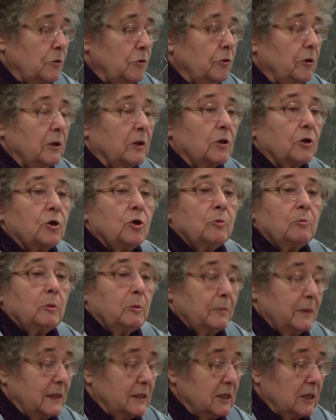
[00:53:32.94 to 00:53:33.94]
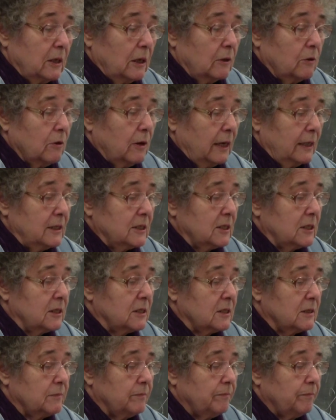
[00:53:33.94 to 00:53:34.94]
during the Cuban Missile
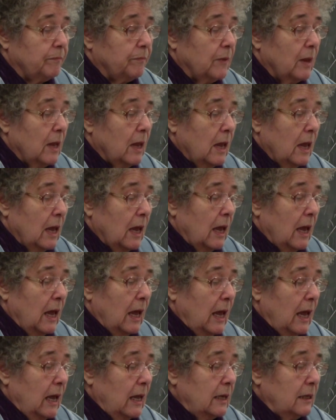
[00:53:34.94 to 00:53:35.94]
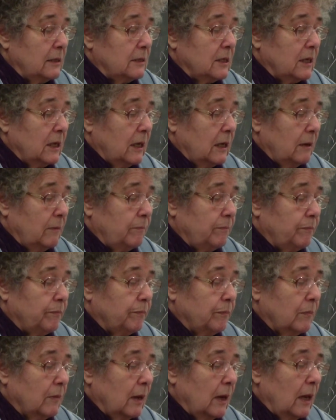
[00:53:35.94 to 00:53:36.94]
Crisis.
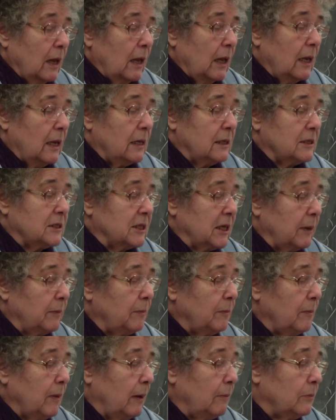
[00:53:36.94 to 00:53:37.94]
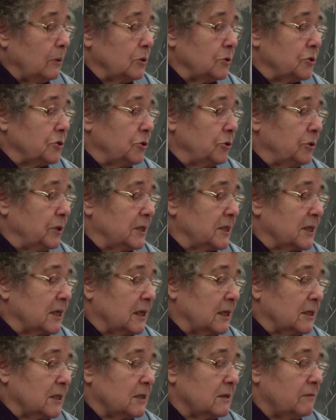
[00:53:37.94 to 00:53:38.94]
And he set members to
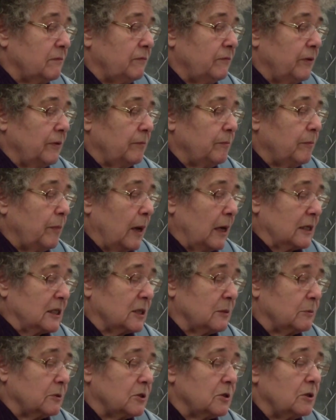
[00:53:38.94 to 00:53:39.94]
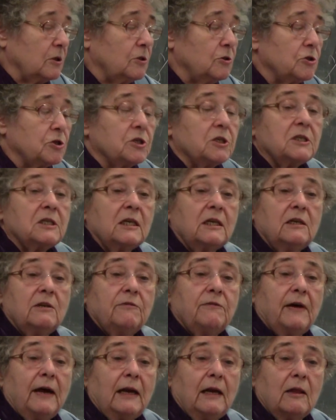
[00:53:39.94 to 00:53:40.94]
discuss their possible solutions and
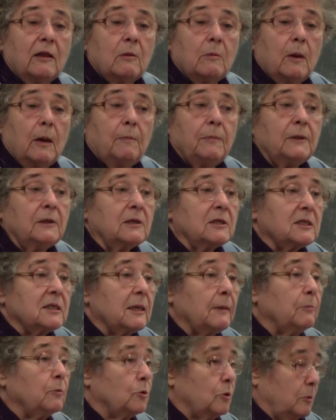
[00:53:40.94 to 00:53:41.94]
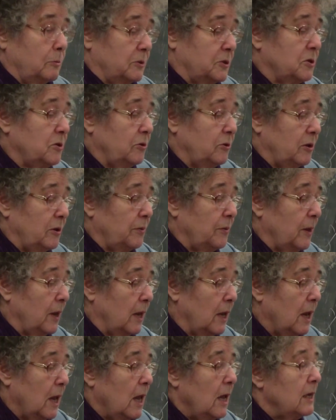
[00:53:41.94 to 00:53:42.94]
divided them up into subgroups so that
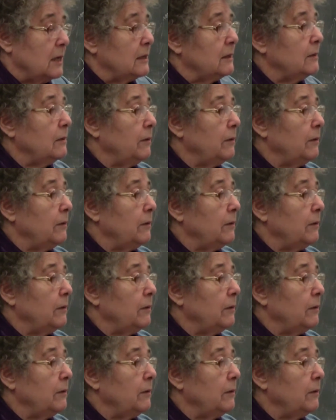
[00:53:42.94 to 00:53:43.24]
they